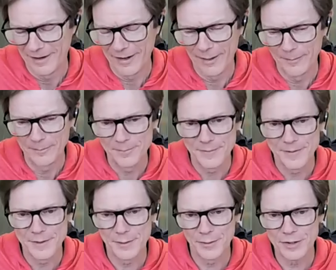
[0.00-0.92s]
Um,
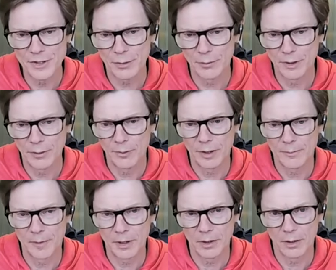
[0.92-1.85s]
so this year we,
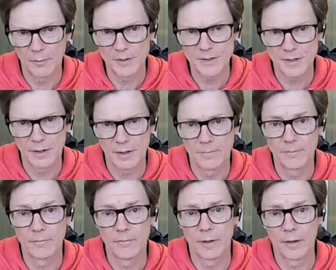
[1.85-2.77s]
we admitted almost, uh,
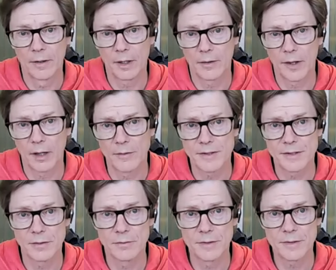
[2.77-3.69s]
I think, a
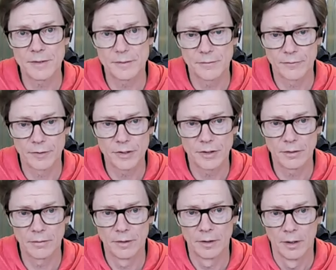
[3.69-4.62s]
1,000 students first
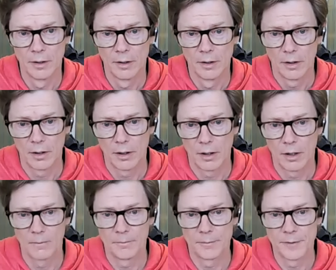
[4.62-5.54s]
year.
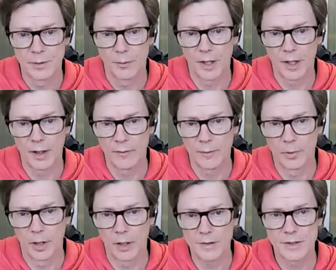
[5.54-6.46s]
Um, so we have a
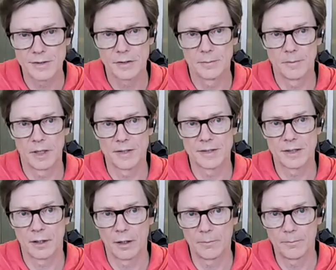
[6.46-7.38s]
block system that's
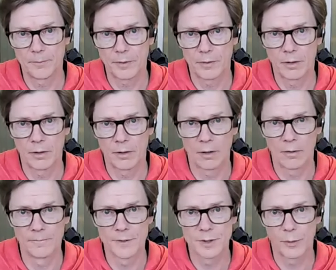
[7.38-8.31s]
set up.
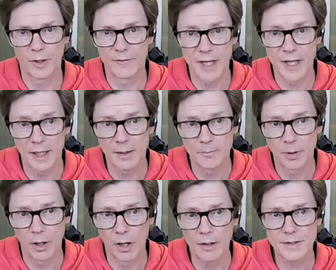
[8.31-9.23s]
Um, so we have 10
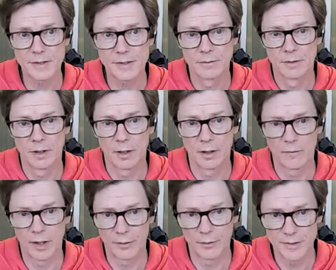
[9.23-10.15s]
blocks
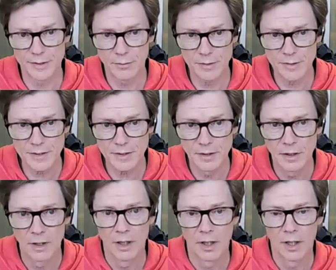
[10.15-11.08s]
of 100 students.